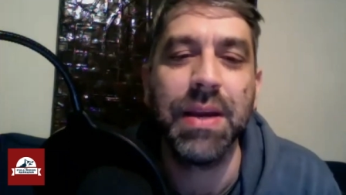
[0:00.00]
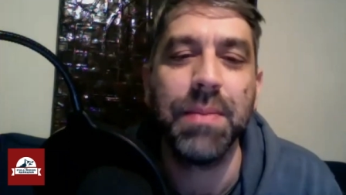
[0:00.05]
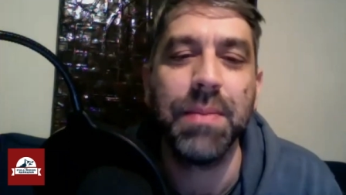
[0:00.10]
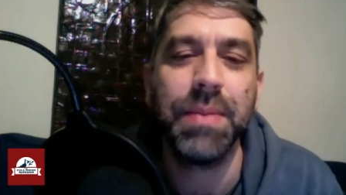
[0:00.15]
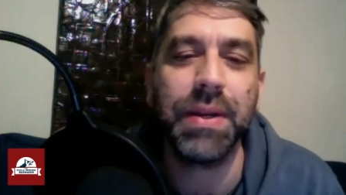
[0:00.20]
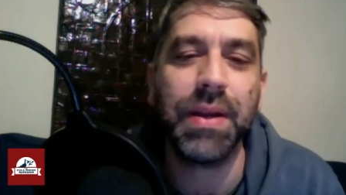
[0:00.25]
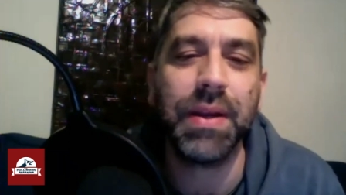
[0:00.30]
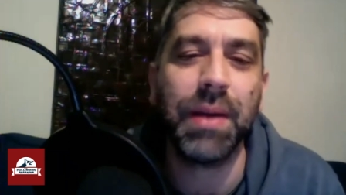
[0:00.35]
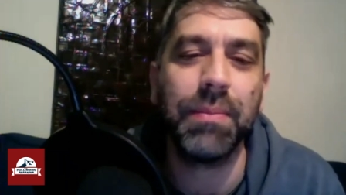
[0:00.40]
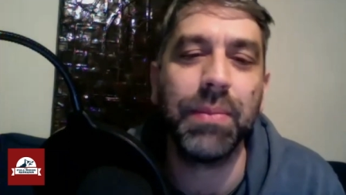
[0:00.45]

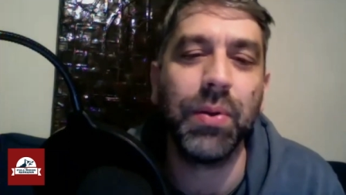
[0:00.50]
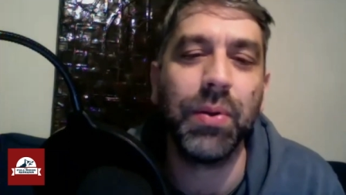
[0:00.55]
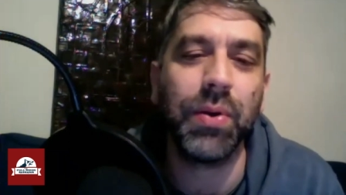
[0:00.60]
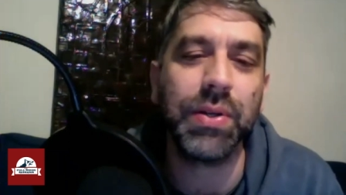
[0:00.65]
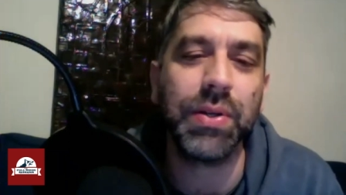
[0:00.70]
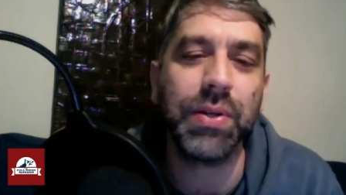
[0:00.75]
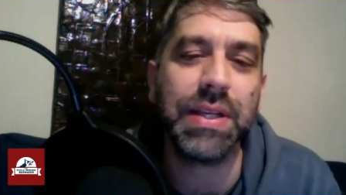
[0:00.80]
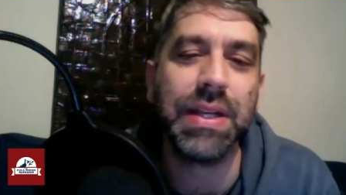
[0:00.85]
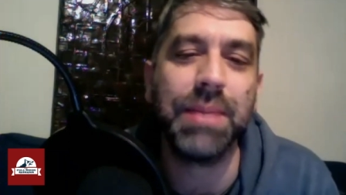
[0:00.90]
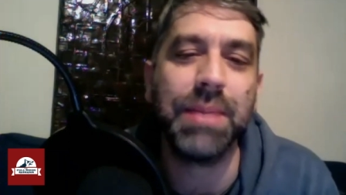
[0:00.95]
become
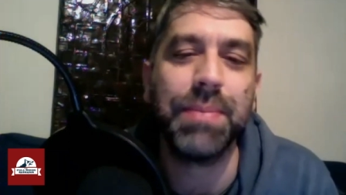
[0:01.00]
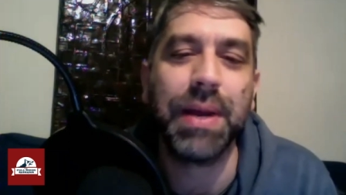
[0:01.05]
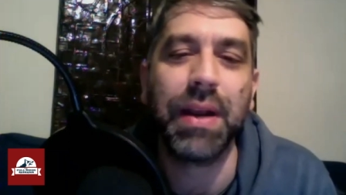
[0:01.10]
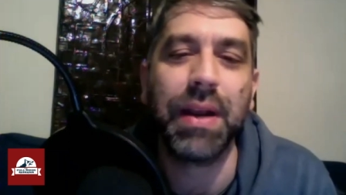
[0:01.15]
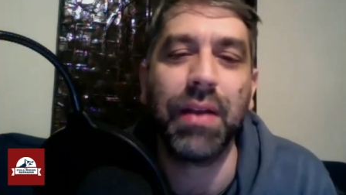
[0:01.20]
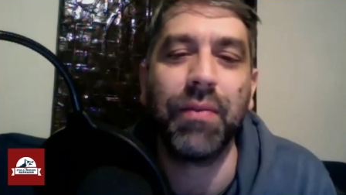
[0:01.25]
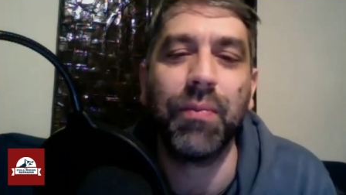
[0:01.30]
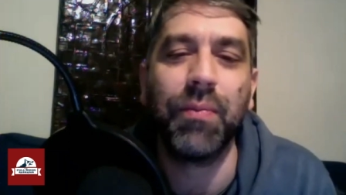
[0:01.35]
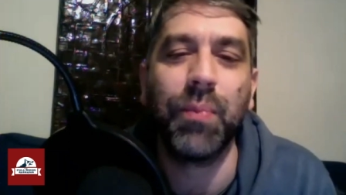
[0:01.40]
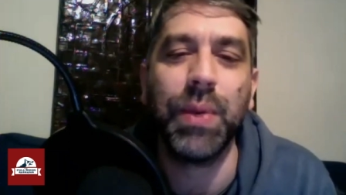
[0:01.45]
locked in a
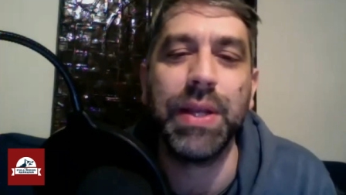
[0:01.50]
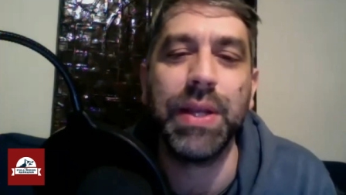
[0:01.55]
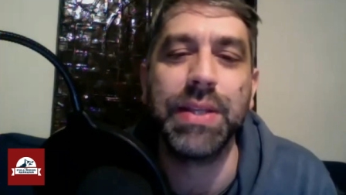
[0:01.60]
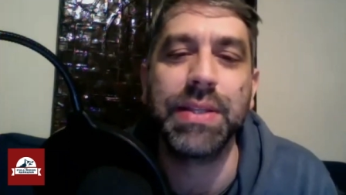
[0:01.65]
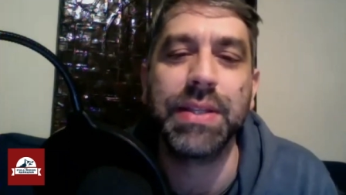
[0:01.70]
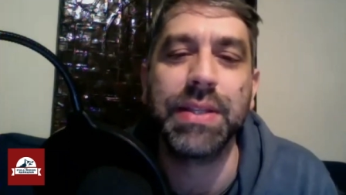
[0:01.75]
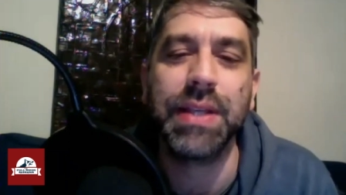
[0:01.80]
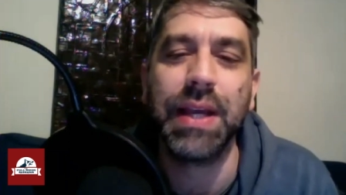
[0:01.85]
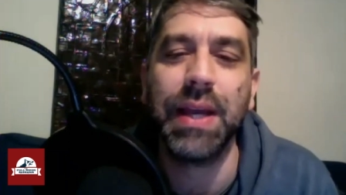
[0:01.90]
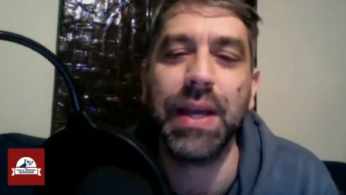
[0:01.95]
battle of
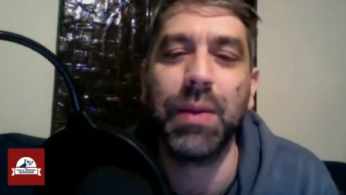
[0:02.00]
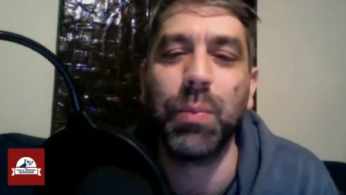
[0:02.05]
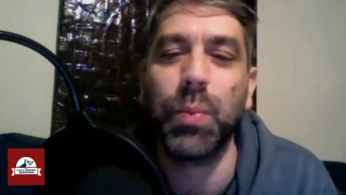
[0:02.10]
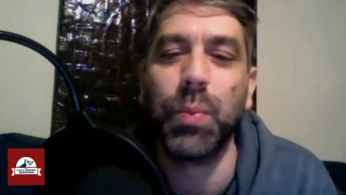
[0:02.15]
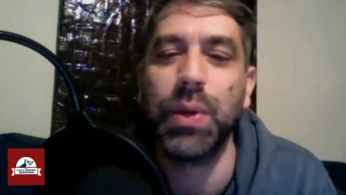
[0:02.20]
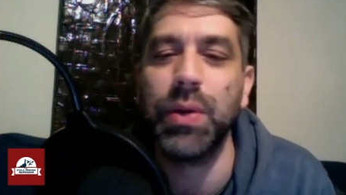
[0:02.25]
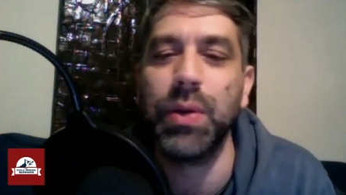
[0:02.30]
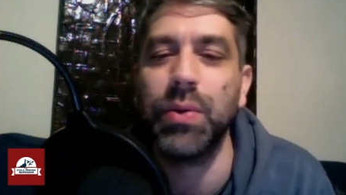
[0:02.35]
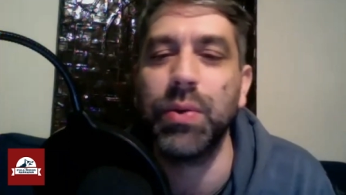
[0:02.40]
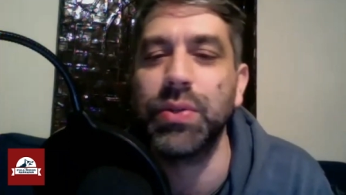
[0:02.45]
wits and
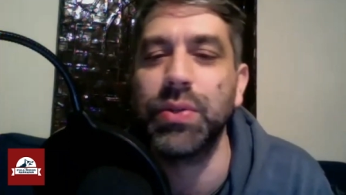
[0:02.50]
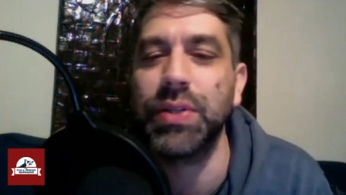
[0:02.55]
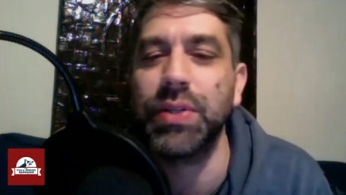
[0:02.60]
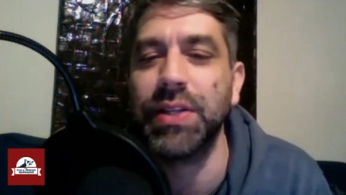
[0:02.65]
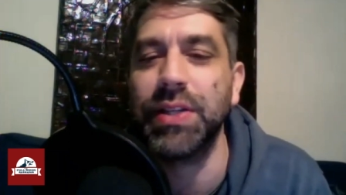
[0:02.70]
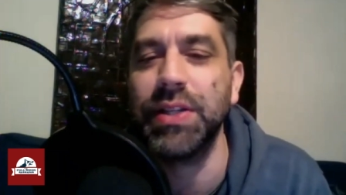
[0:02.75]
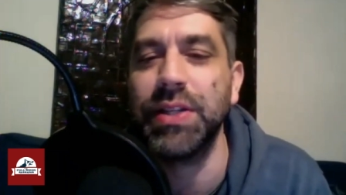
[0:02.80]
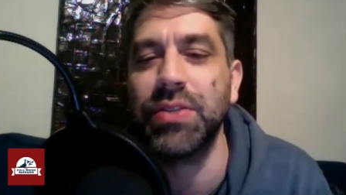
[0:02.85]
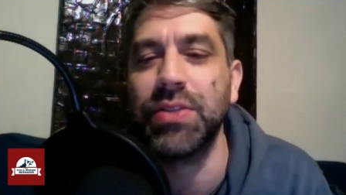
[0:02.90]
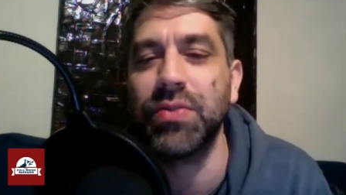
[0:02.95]
wills
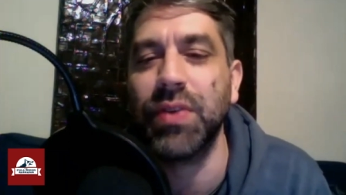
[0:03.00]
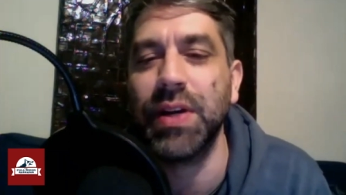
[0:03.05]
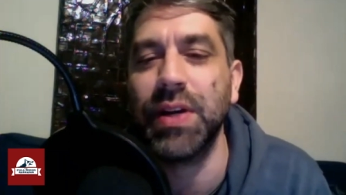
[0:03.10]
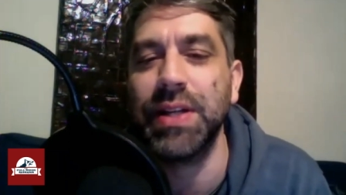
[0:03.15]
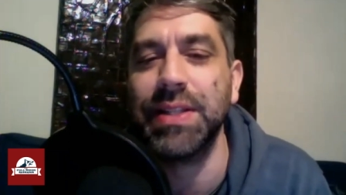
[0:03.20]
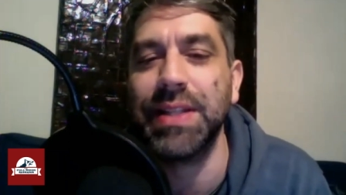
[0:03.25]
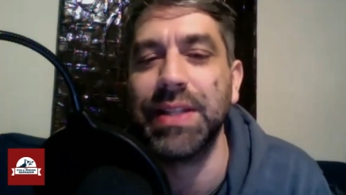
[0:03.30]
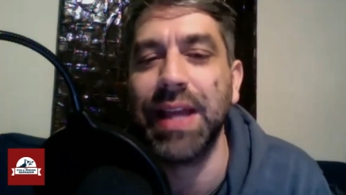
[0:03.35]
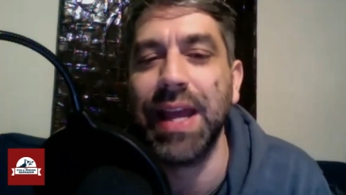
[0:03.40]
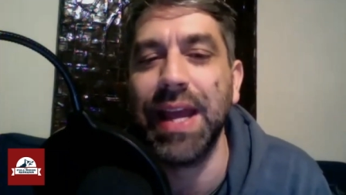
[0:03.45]
as he
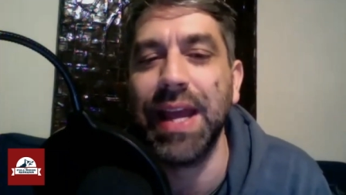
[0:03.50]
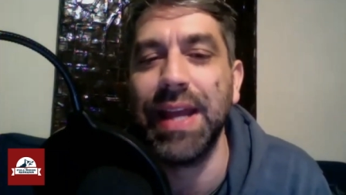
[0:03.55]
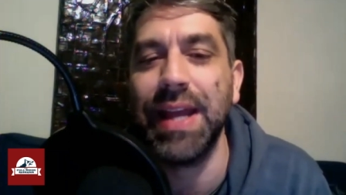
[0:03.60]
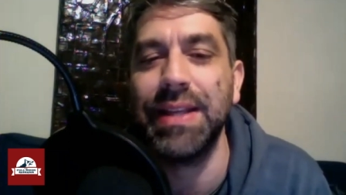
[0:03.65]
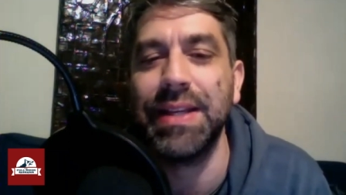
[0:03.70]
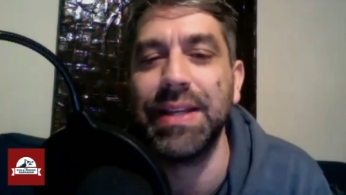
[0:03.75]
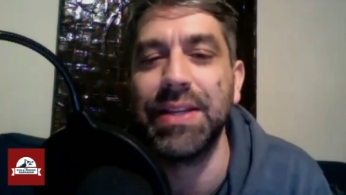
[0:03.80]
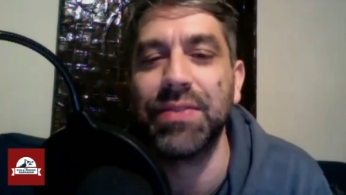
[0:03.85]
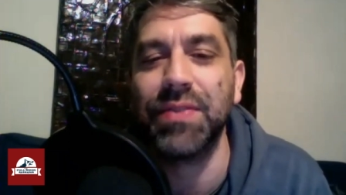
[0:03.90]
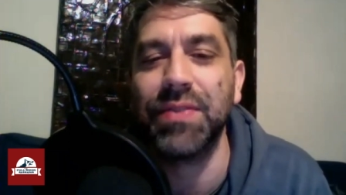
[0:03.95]
tries to
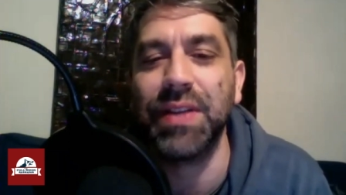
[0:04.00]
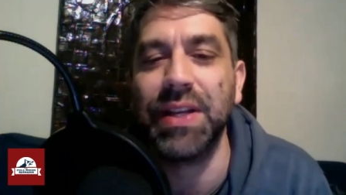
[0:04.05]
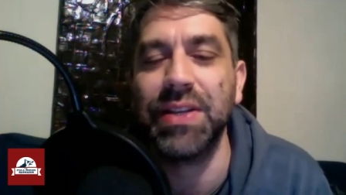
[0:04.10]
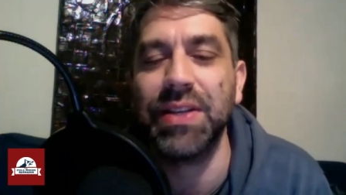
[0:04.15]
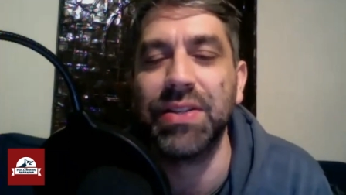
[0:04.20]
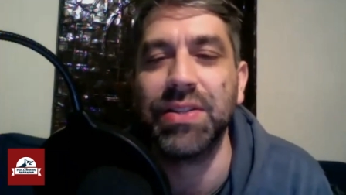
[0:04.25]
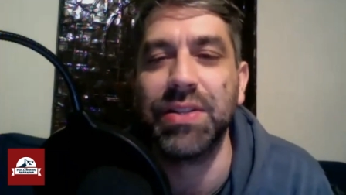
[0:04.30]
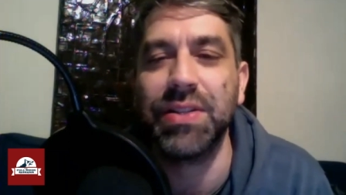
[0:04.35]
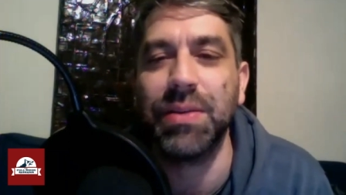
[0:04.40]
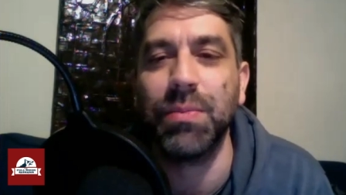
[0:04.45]
end his
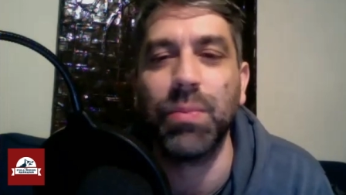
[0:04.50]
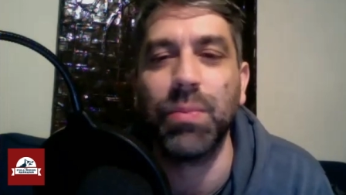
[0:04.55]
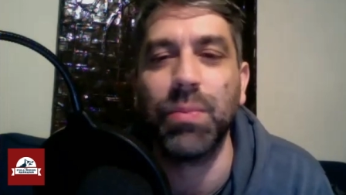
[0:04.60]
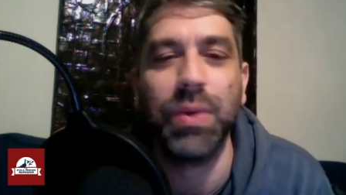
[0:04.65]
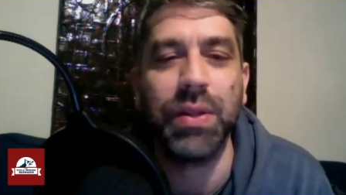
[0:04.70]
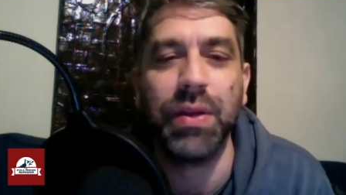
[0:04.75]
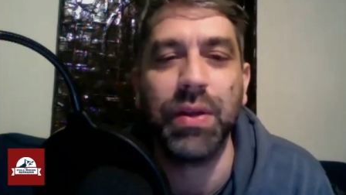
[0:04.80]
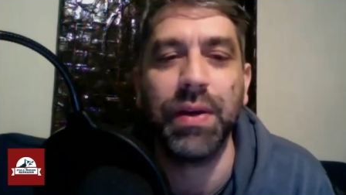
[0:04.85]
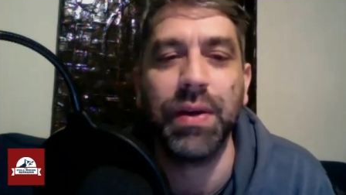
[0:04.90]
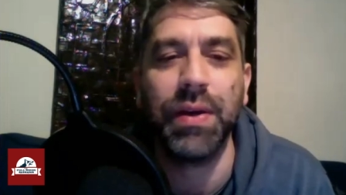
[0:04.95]
relationship
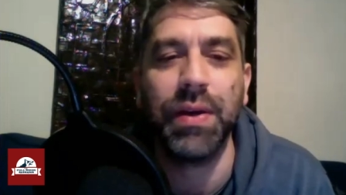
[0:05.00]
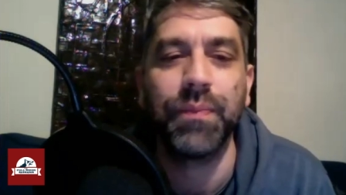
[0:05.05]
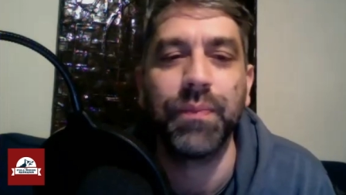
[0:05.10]
with her.